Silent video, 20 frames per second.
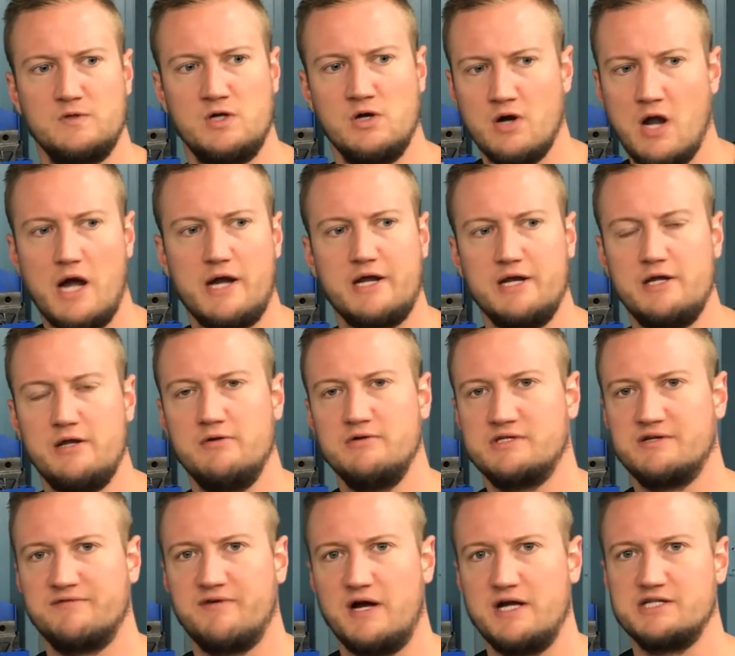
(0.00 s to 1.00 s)
you're not going to
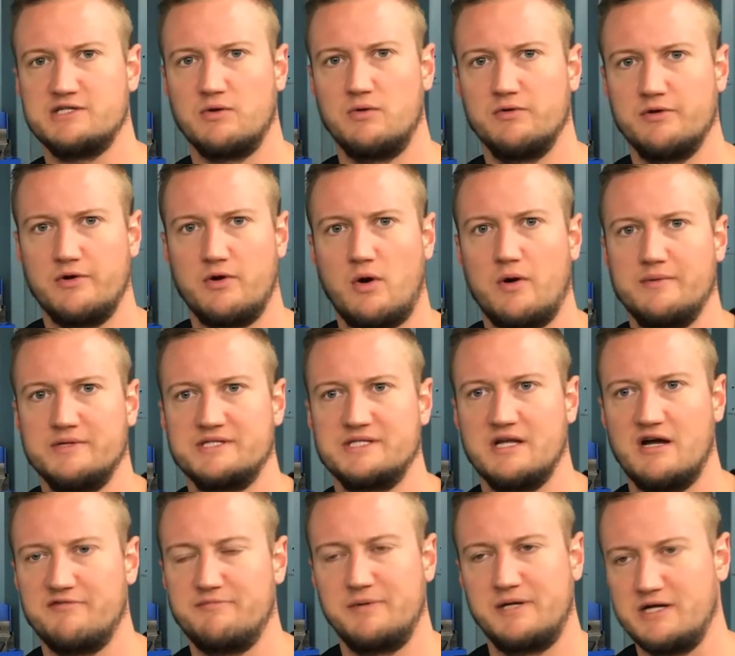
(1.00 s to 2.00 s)
use a vise to hold enormous
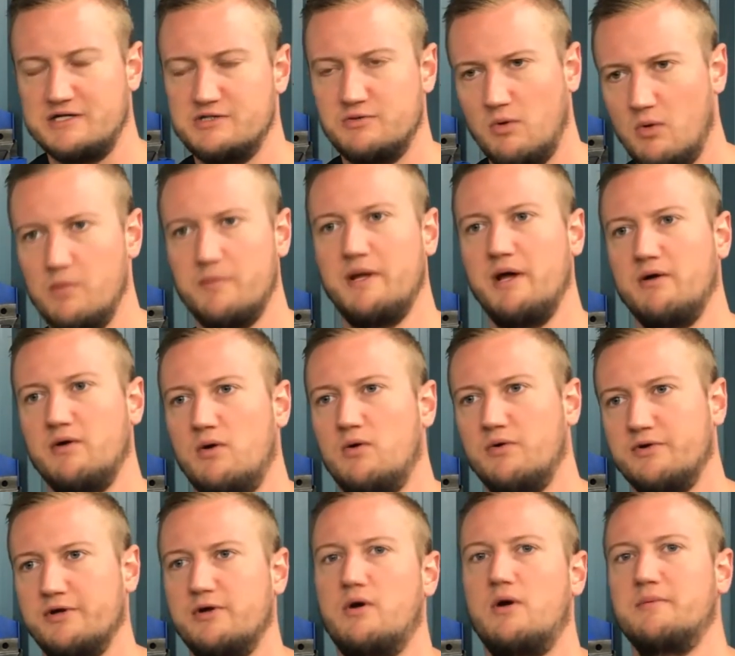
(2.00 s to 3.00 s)
stuff because you won't be able to
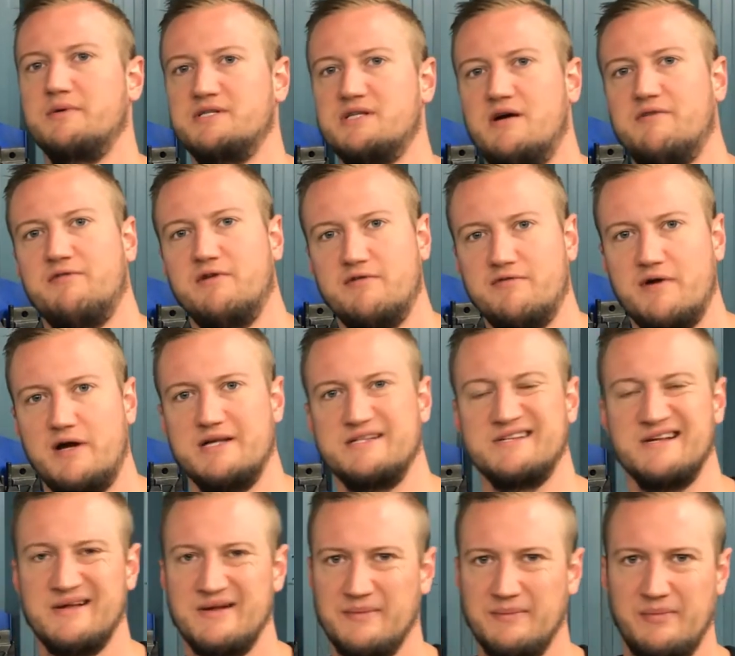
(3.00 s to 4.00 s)
hold enormous stuff in a vise,
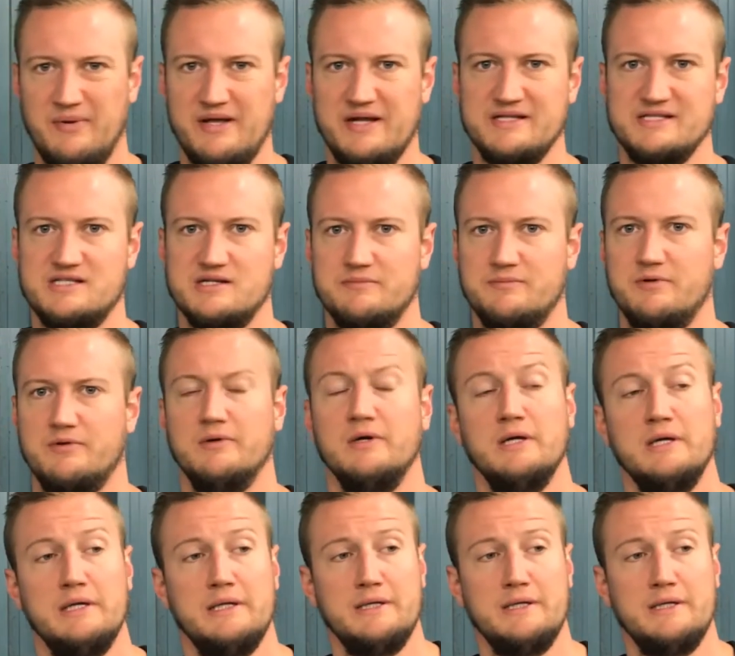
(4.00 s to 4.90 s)
plain and simple.